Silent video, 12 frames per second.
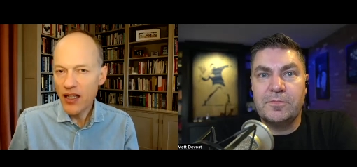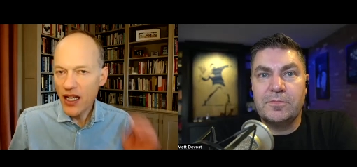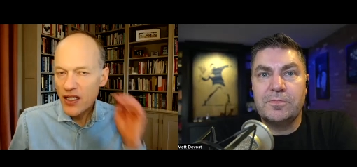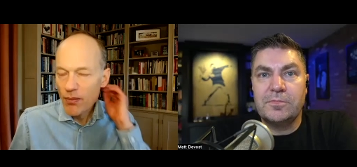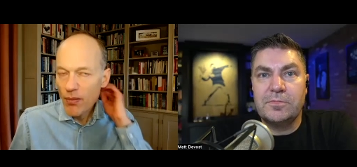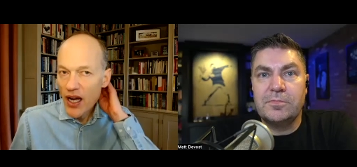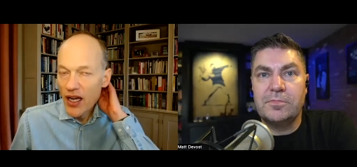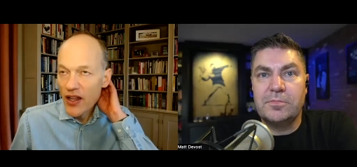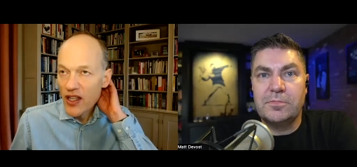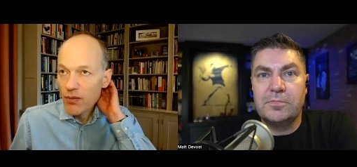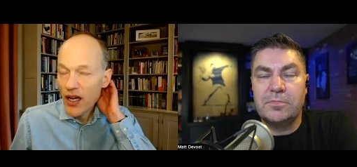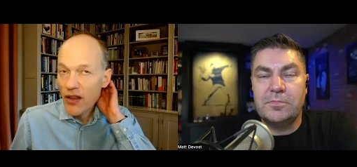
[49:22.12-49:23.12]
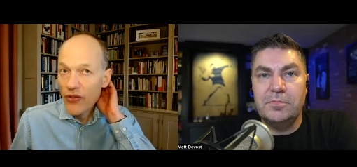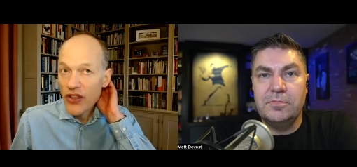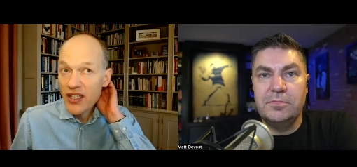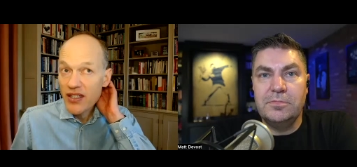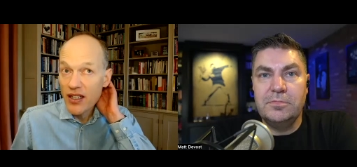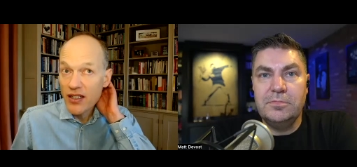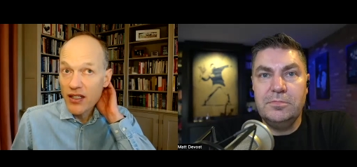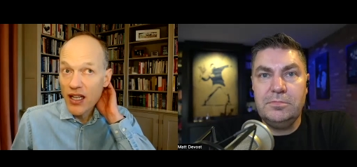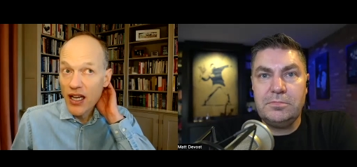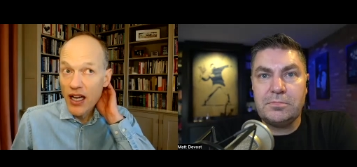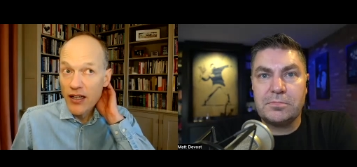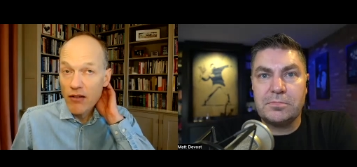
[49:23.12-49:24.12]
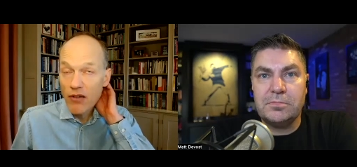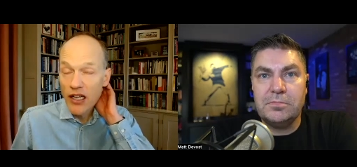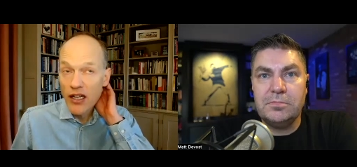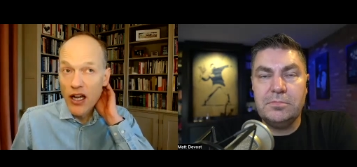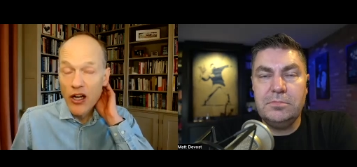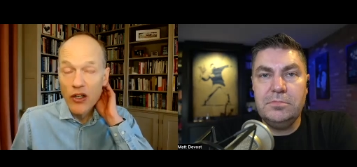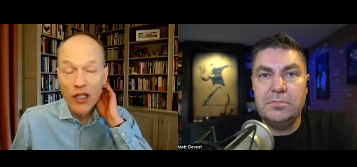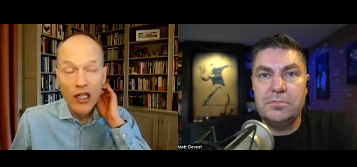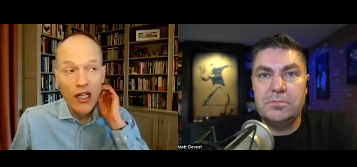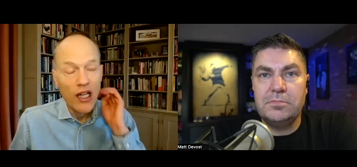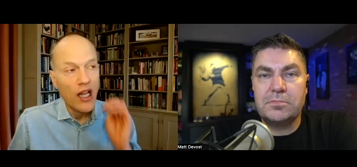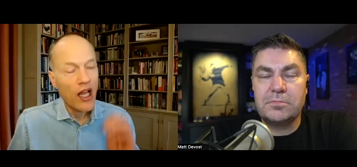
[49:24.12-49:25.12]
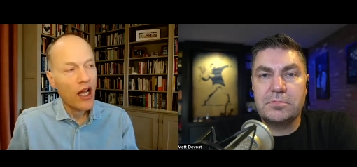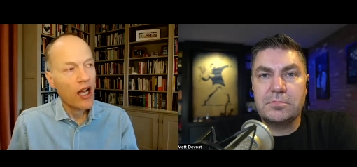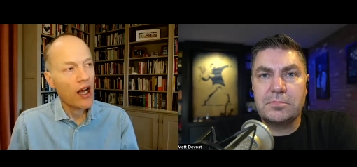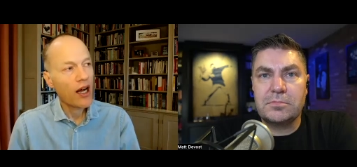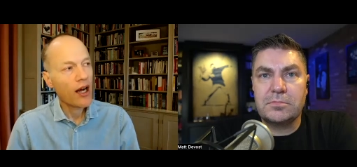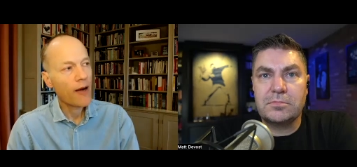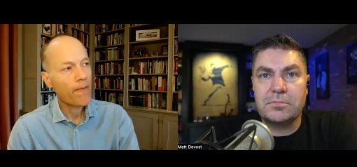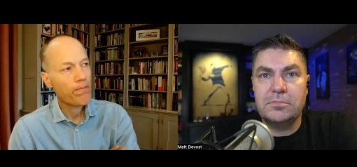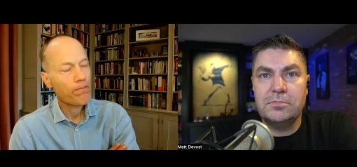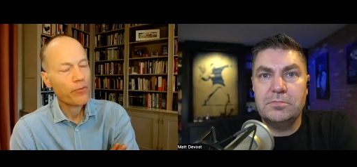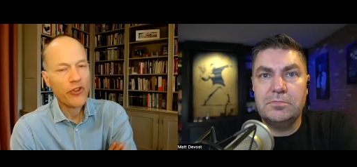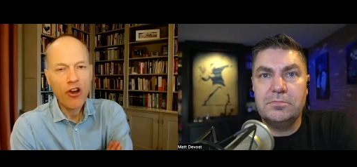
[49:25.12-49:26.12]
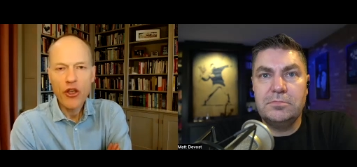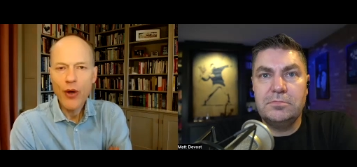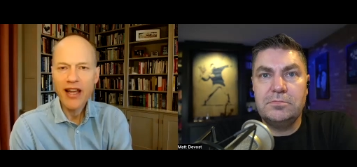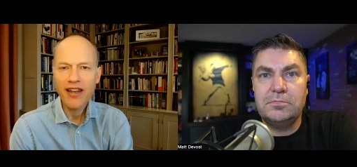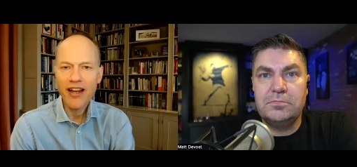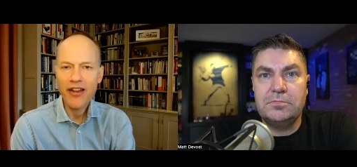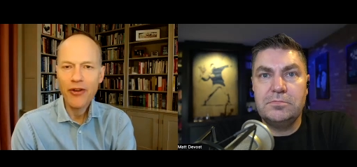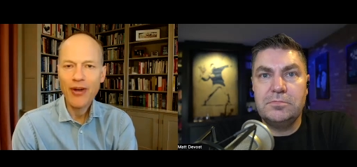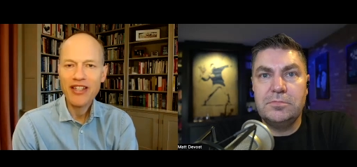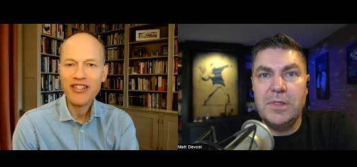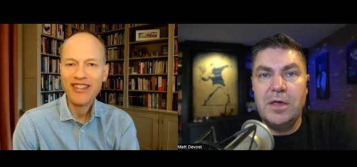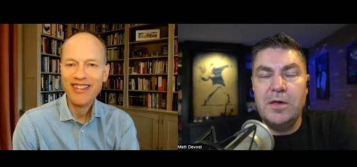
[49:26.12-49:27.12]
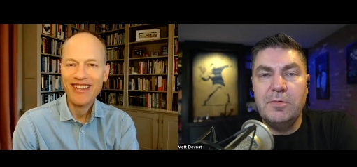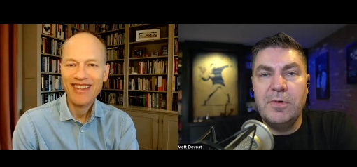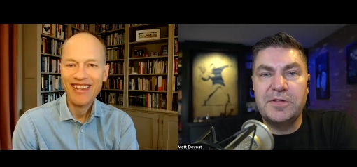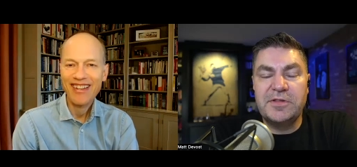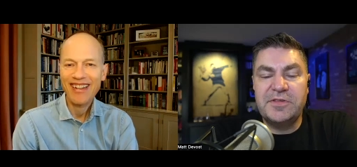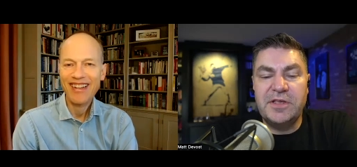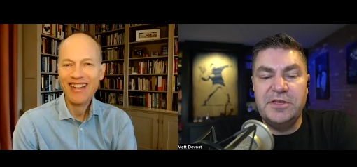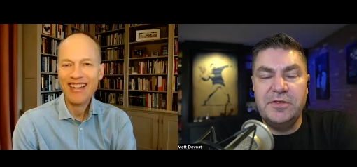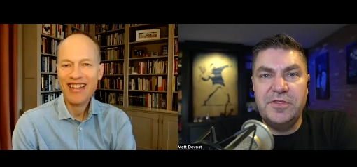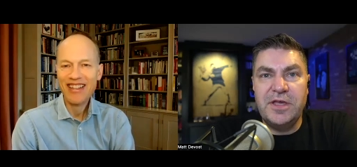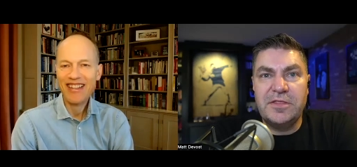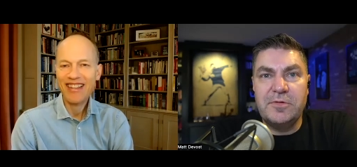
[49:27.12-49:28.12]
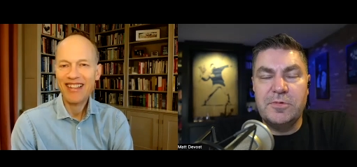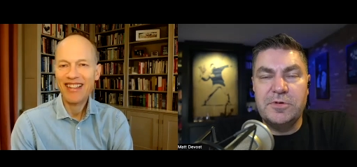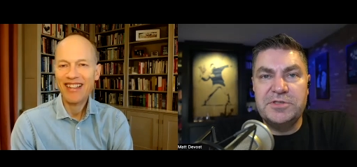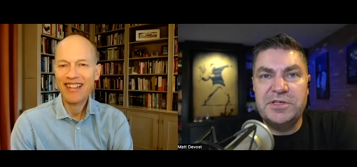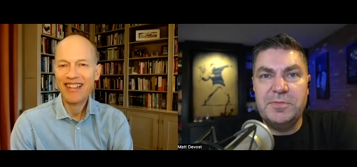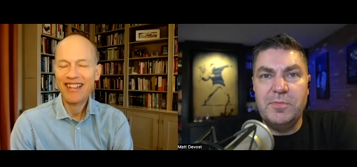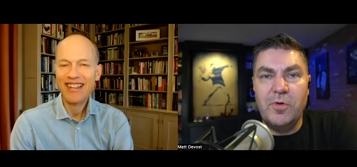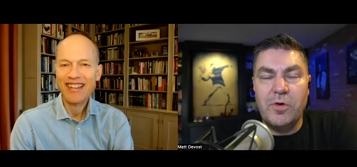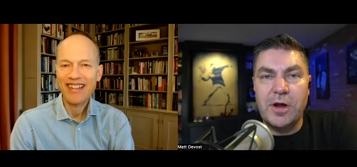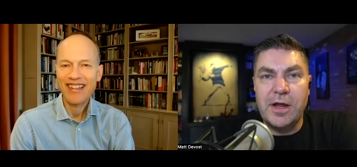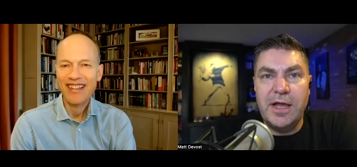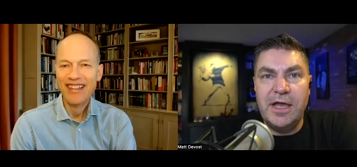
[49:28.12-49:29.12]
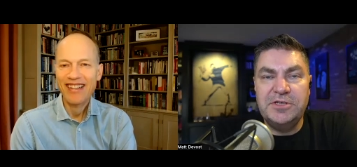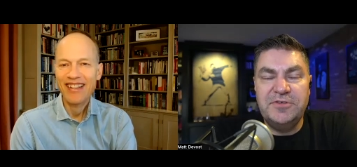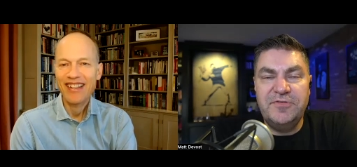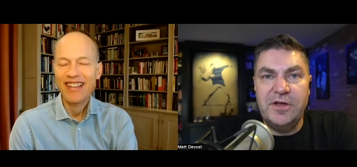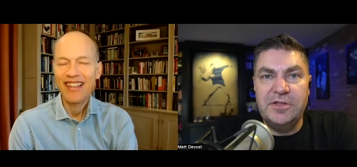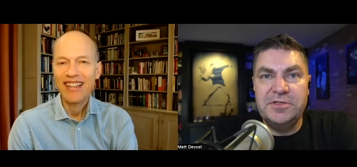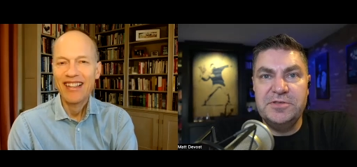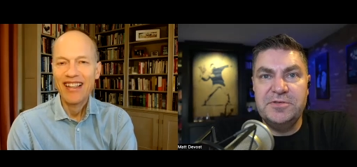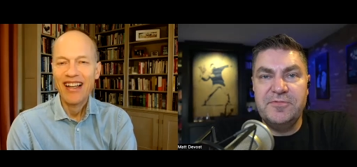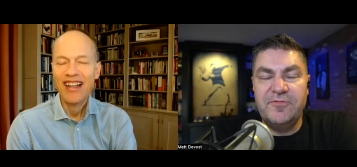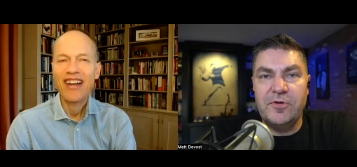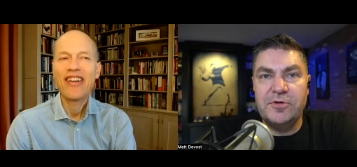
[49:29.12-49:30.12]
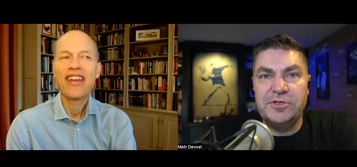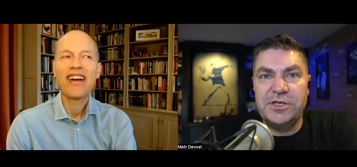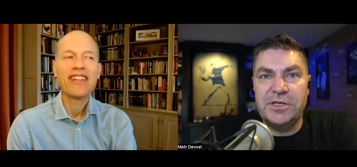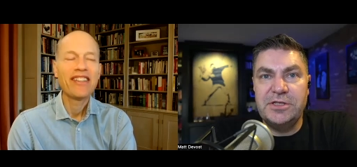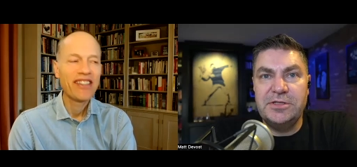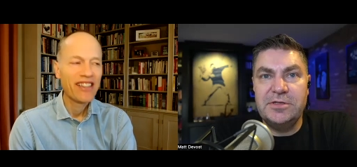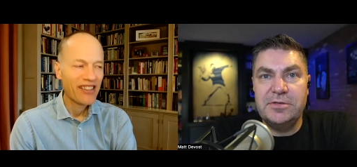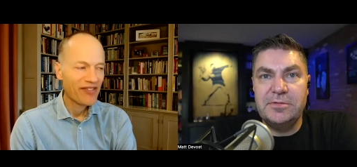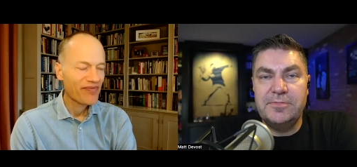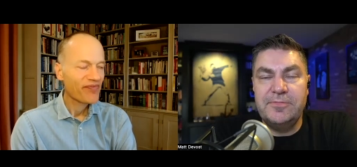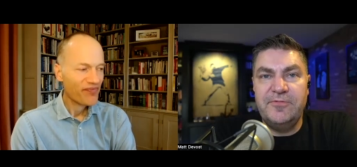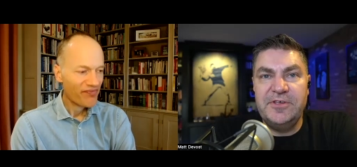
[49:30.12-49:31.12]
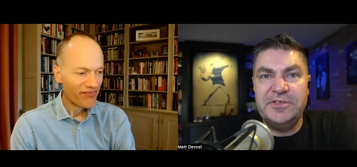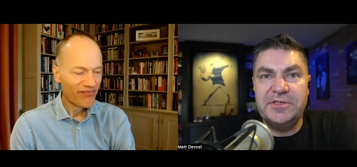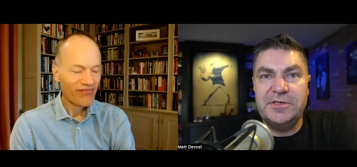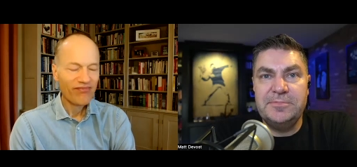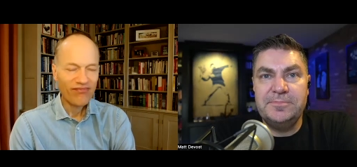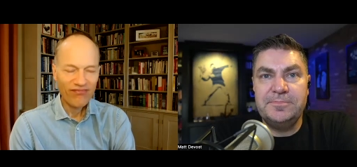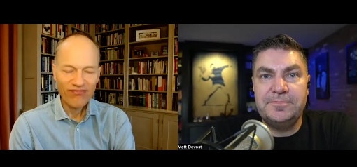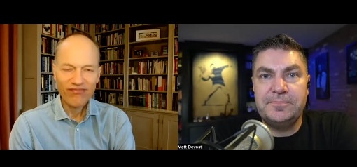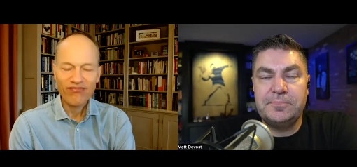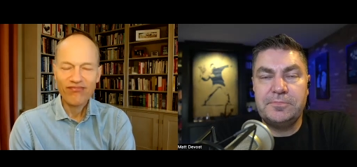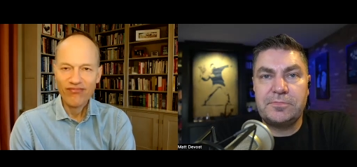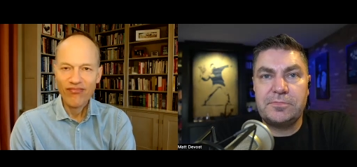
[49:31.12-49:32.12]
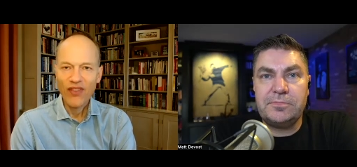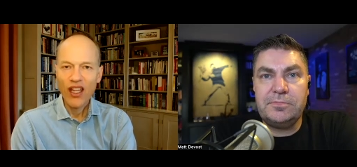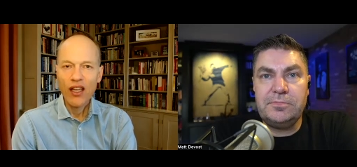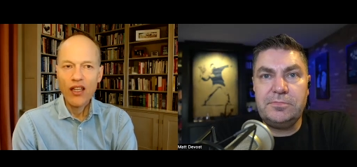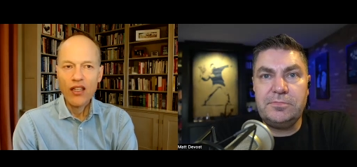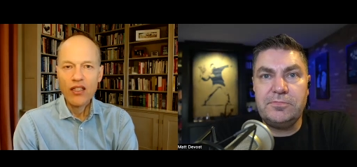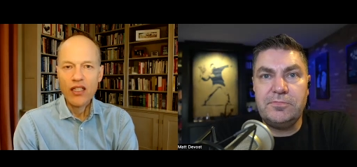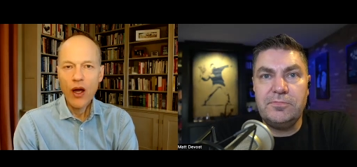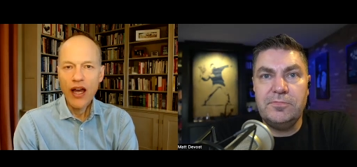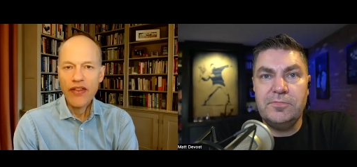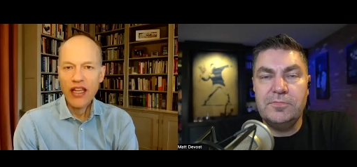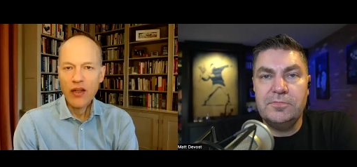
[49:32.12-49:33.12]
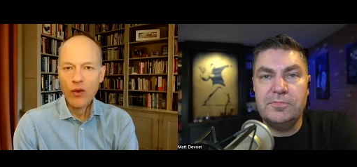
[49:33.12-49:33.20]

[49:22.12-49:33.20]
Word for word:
Speaker 1: that's my, that's my mm. thesis there. I don't really know. Um, sorry, you had another question.
Speaker 2: Well, I was going to say, do you think that we'll see more hedge funds
Speaker 1: verging oh, yeah. into V C? So I think